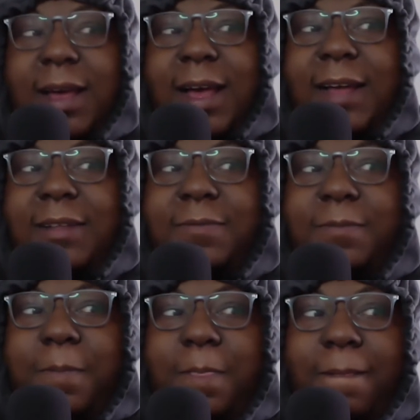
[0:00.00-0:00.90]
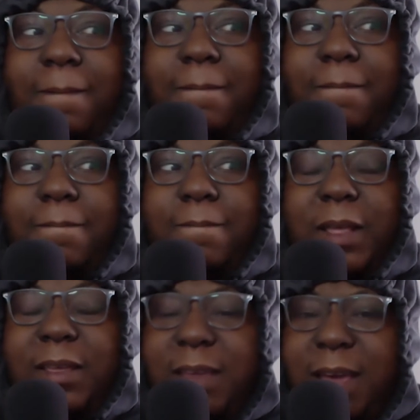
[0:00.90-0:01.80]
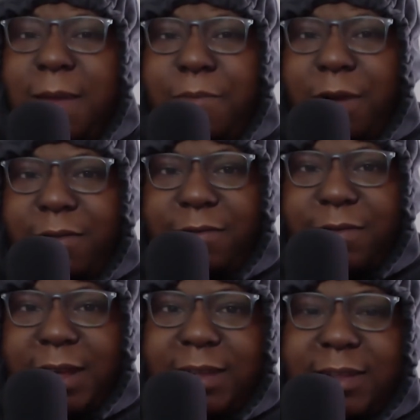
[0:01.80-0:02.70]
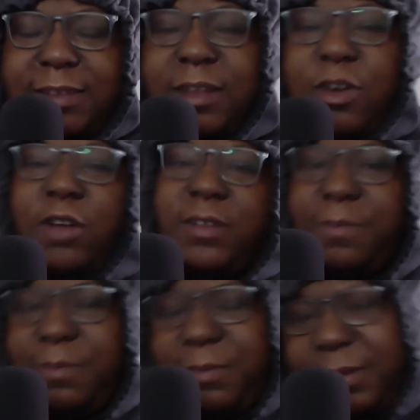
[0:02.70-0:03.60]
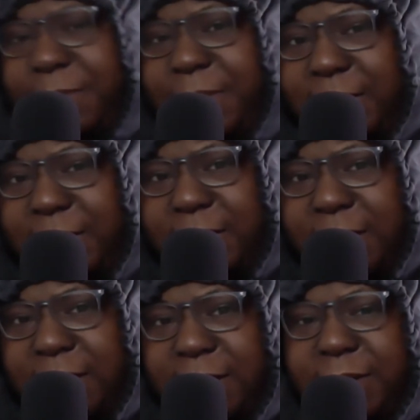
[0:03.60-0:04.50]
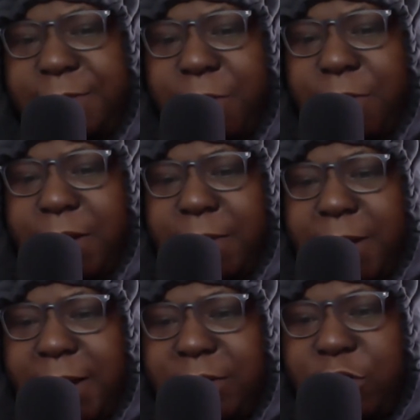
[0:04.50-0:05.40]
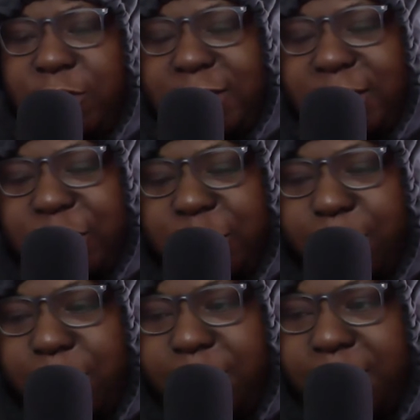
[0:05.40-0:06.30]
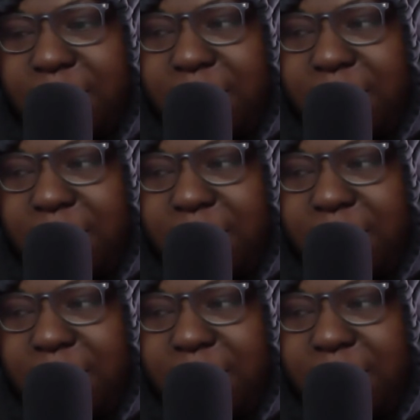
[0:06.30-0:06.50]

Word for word: And yeah, bruv, like, there's a lot to be spoken about. There's a lot to touch up on.